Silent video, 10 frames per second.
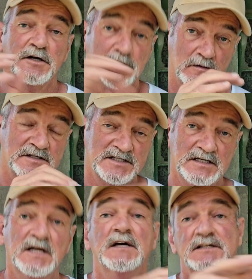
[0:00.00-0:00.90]

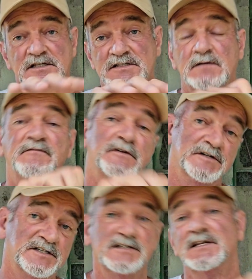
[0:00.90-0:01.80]
currency system
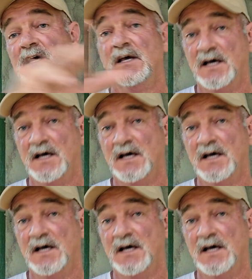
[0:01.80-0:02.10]
versus